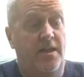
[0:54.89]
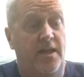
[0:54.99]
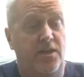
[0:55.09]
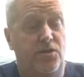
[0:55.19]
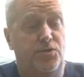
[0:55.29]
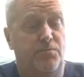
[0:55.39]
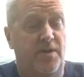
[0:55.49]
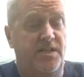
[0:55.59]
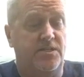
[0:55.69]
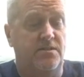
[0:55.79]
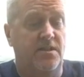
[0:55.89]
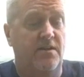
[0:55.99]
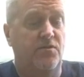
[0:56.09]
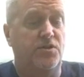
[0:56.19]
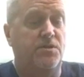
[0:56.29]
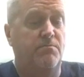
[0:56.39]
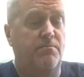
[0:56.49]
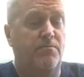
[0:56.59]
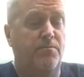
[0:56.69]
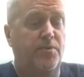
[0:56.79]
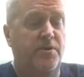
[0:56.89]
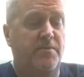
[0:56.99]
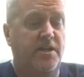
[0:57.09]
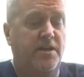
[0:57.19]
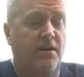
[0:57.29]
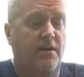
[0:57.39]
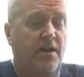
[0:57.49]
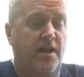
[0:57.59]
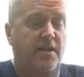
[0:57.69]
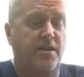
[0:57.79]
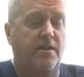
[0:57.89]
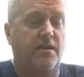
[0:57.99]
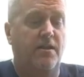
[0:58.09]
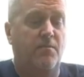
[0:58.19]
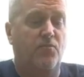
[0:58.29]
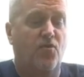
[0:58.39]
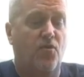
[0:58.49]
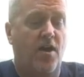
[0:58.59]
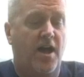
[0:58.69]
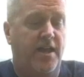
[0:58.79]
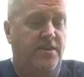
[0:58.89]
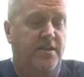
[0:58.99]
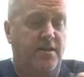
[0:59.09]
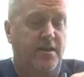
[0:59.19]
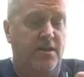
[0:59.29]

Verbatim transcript: Now use your bicycle levers, put them in here and pry the